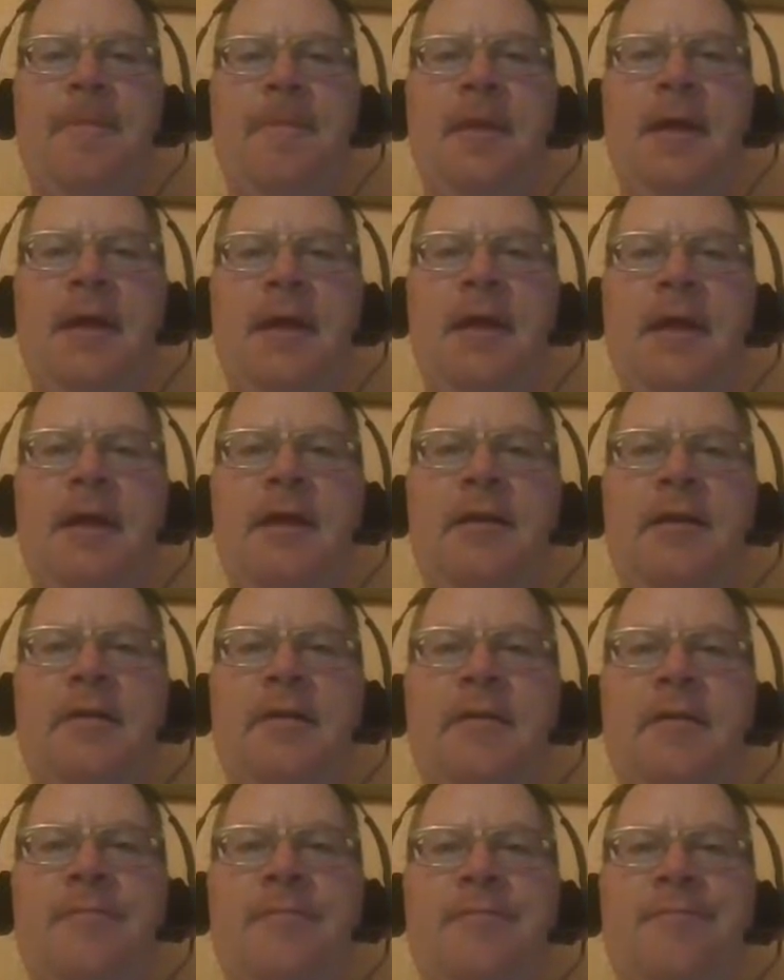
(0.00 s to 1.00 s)
And
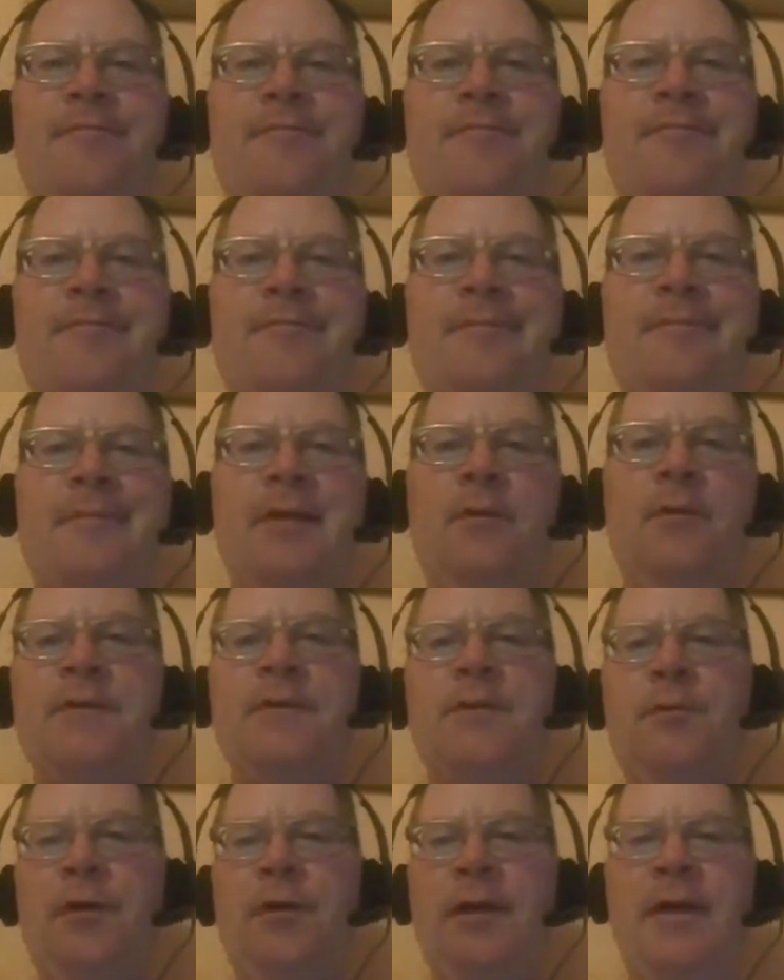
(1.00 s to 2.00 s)
it
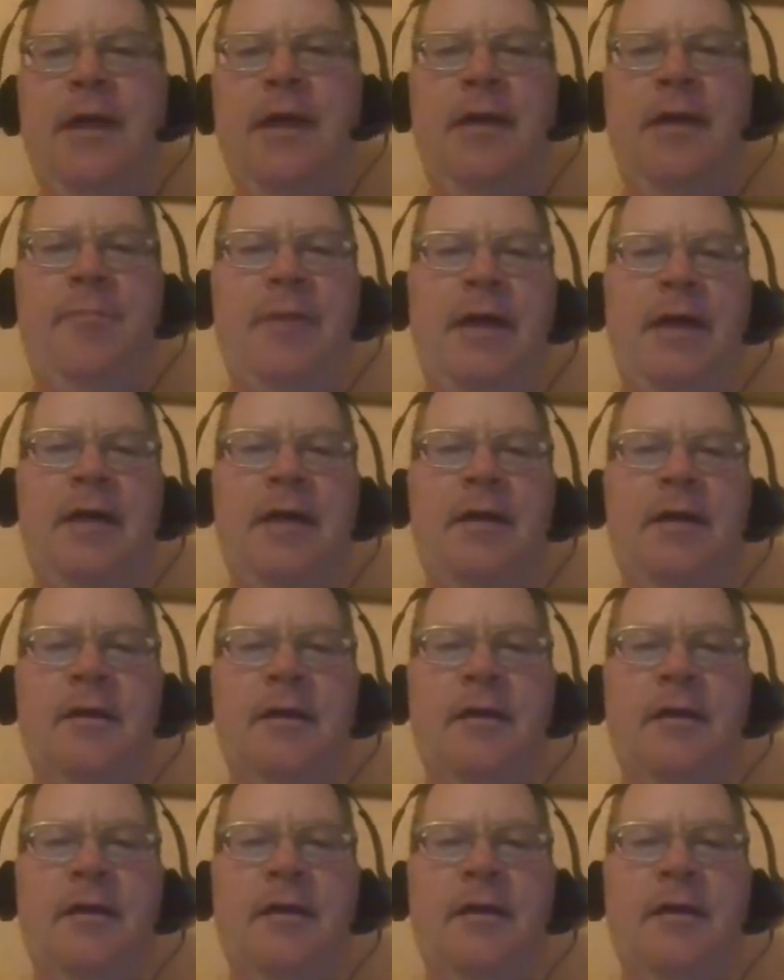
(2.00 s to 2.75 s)
wasn't really that bad.